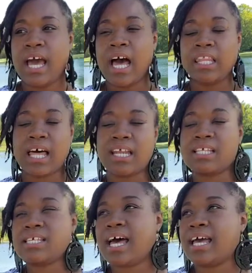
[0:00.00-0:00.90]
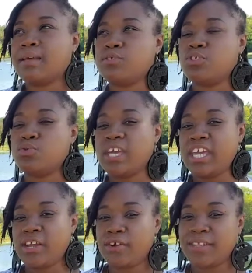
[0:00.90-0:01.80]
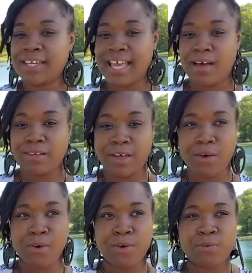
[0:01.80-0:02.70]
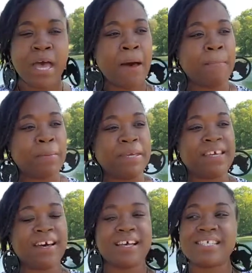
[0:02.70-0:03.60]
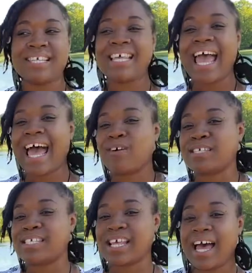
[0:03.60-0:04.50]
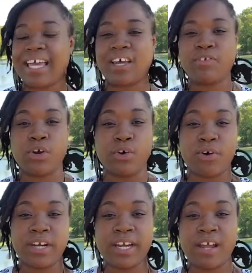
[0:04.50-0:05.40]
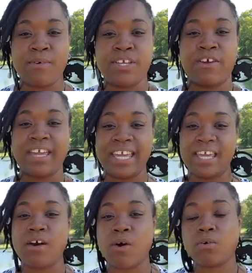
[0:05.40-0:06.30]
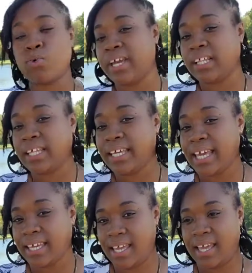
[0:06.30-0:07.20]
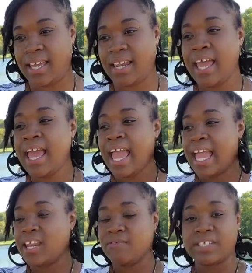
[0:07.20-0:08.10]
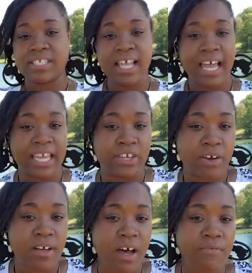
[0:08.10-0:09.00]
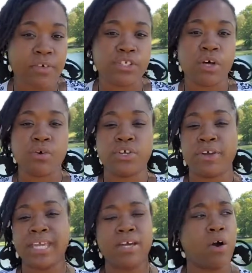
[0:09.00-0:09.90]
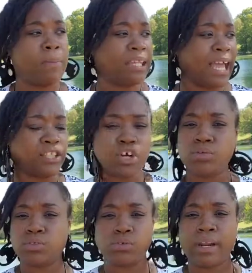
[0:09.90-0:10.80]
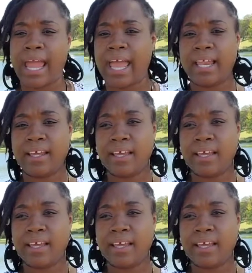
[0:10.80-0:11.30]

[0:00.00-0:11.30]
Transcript: A lot of times you hear the download, but because it's outside of your ordinary, your ego quickly kick in. And if it's not in your comfort zone, your ego be like, don't do that.